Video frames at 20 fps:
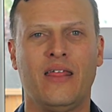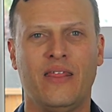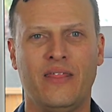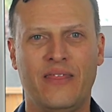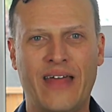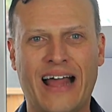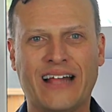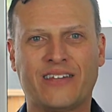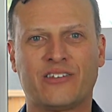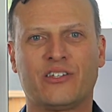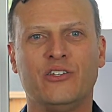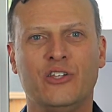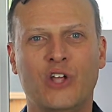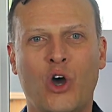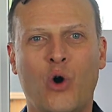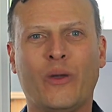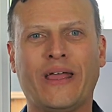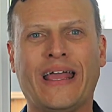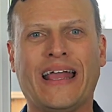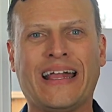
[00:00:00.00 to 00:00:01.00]
that's
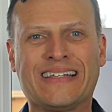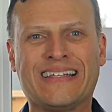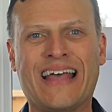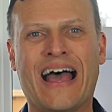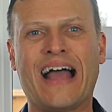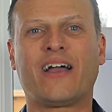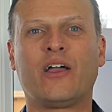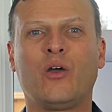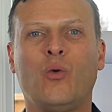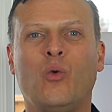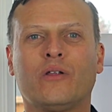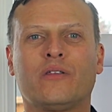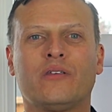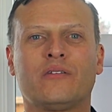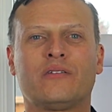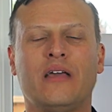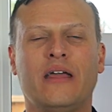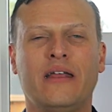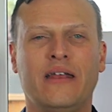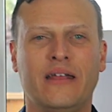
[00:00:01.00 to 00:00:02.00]
knowing exactly what to
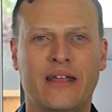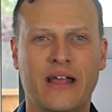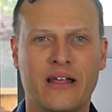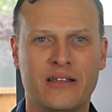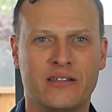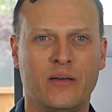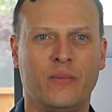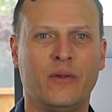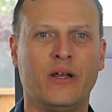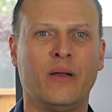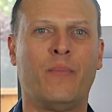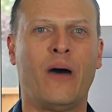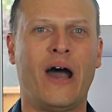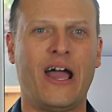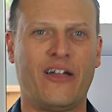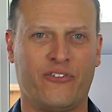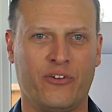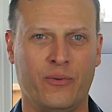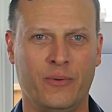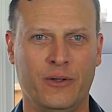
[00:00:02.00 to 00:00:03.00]
say to get somebody to
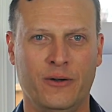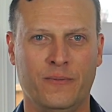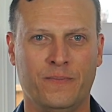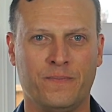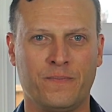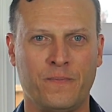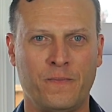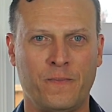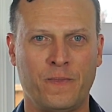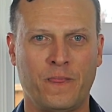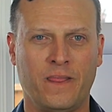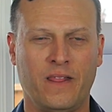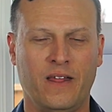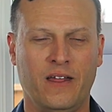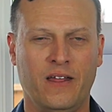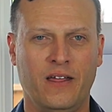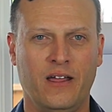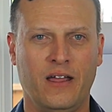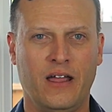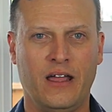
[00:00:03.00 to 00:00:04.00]
buy from you.
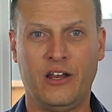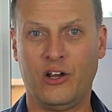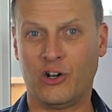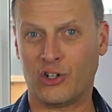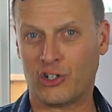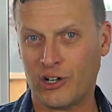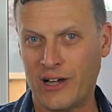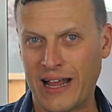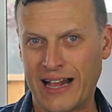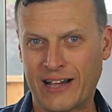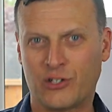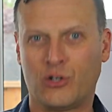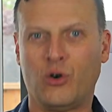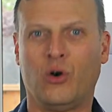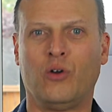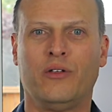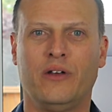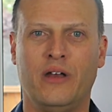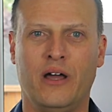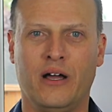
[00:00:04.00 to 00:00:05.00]
And here's your next
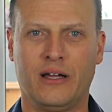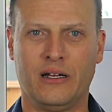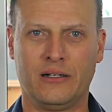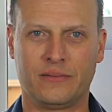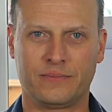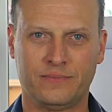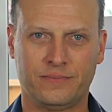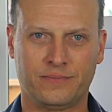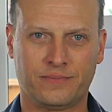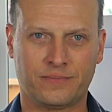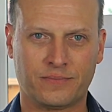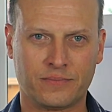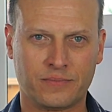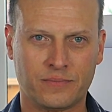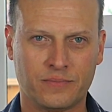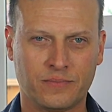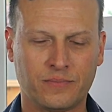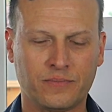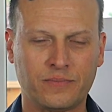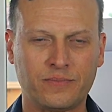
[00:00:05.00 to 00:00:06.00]
golden nugget.
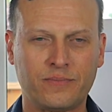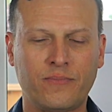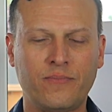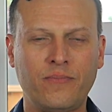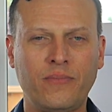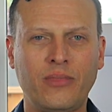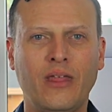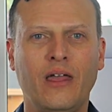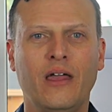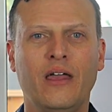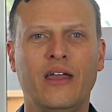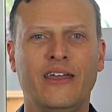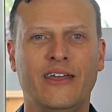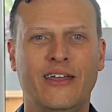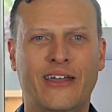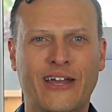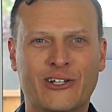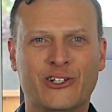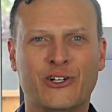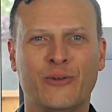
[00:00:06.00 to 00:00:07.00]

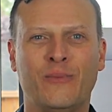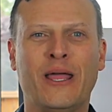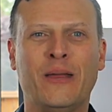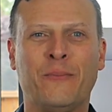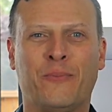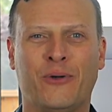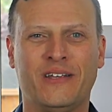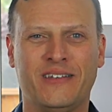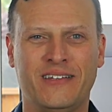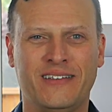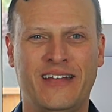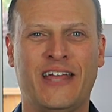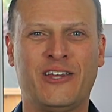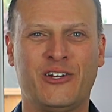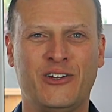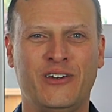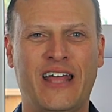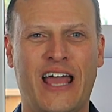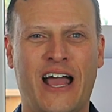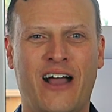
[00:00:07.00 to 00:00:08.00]
You get your main
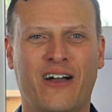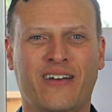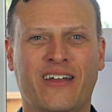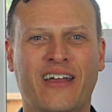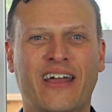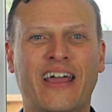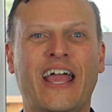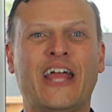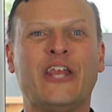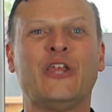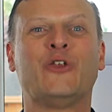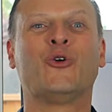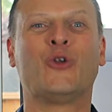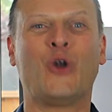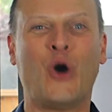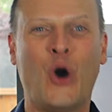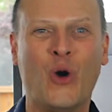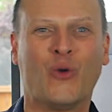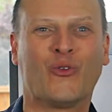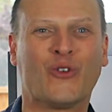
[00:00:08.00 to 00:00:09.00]
presentation down and you do it
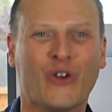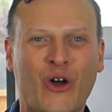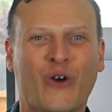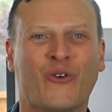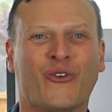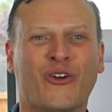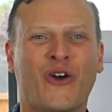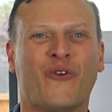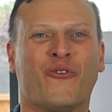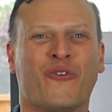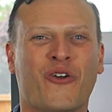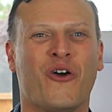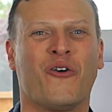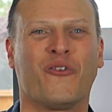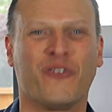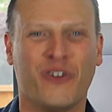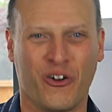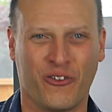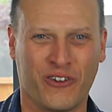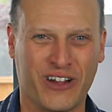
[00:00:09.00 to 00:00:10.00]
over and over and over and
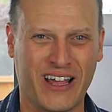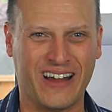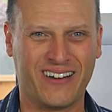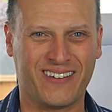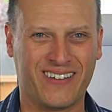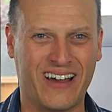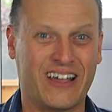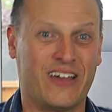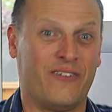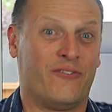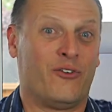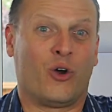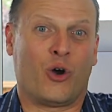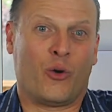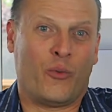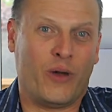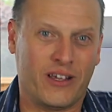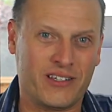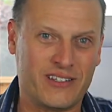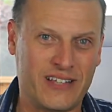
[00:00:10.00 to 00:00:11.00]
over and over again. Like if you're
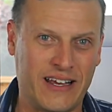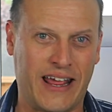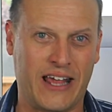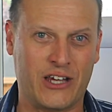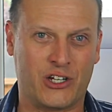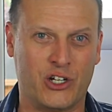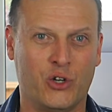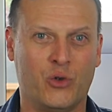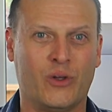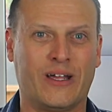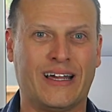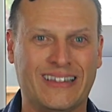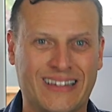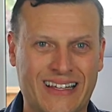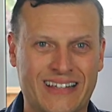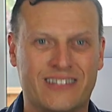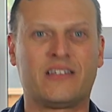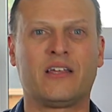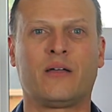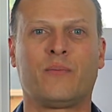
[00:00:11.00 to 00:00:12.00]
a real estate agent doing a
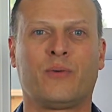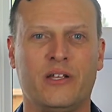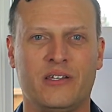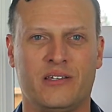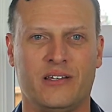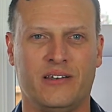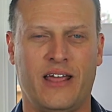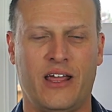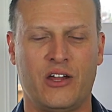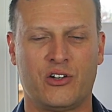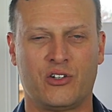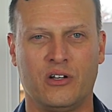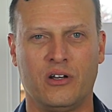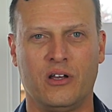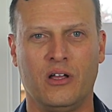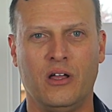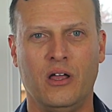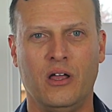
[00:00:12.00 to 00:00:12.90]
listing presentation,